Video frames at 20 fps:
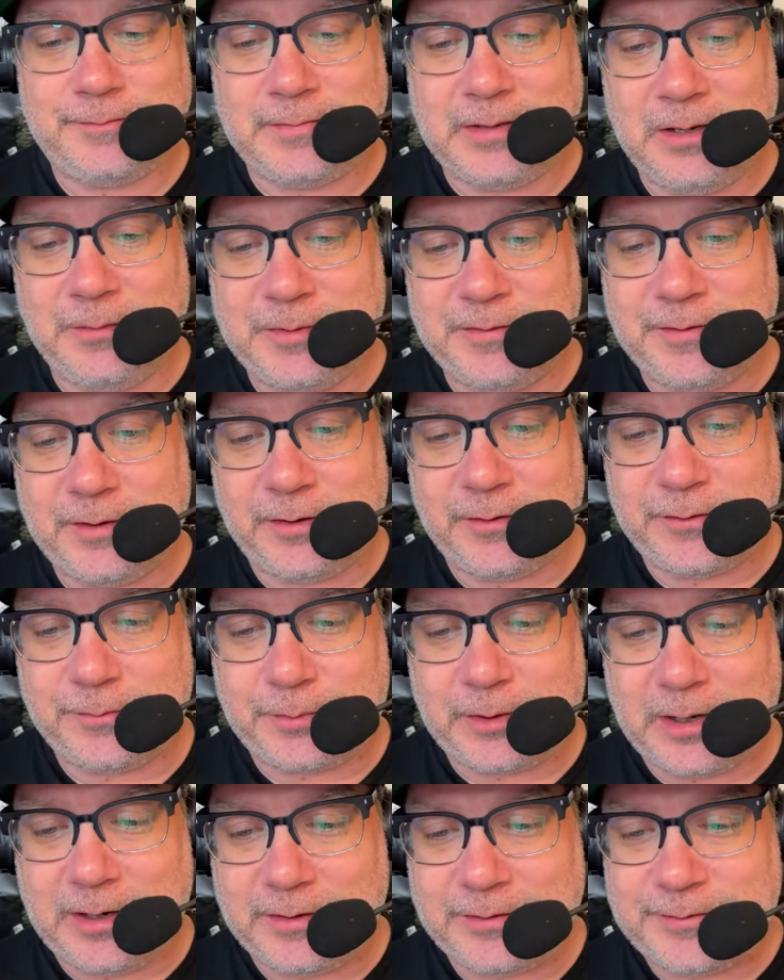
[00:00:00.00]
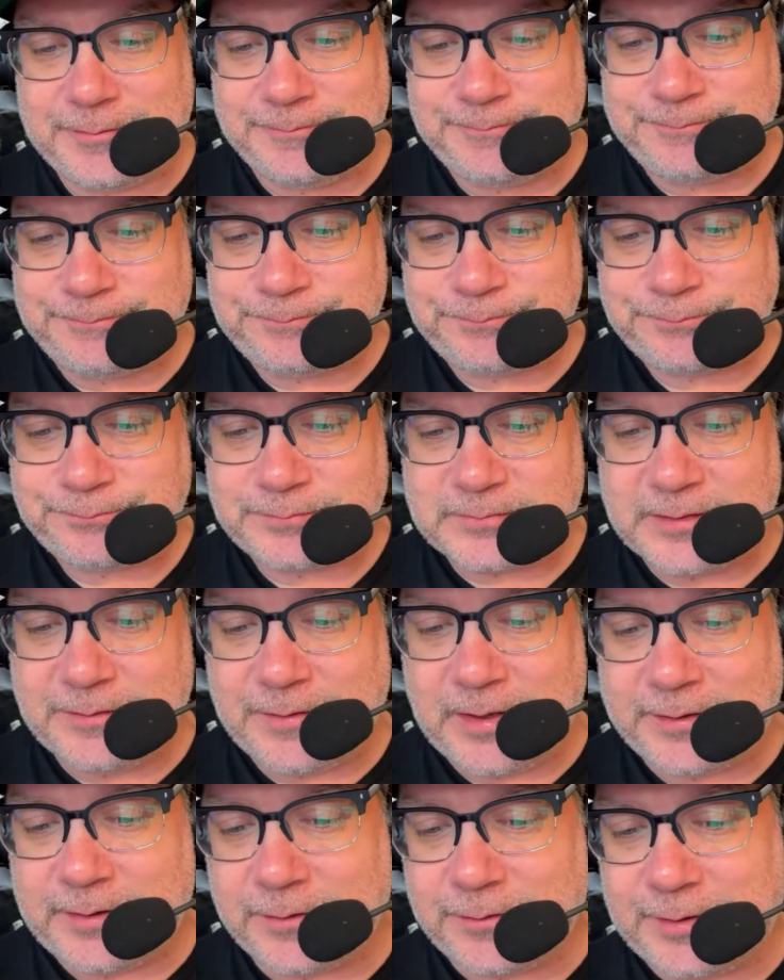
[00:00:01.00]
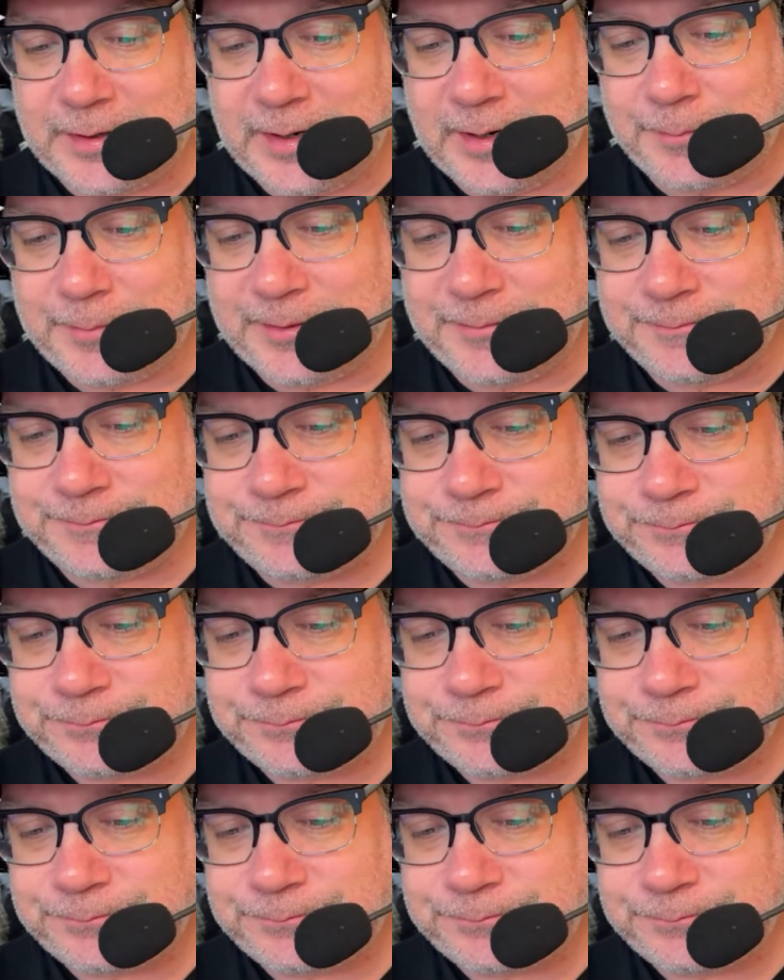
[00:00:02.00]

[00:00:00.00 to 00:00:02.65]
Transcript: I'll be very surprised if that doesn't happen.